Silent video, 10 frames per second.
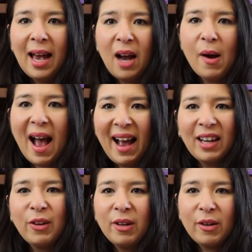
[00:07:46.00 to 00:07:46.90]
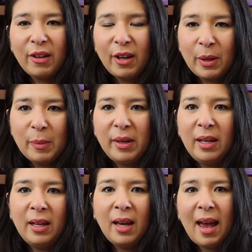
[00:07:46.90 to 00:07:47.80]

how accurate are they going to be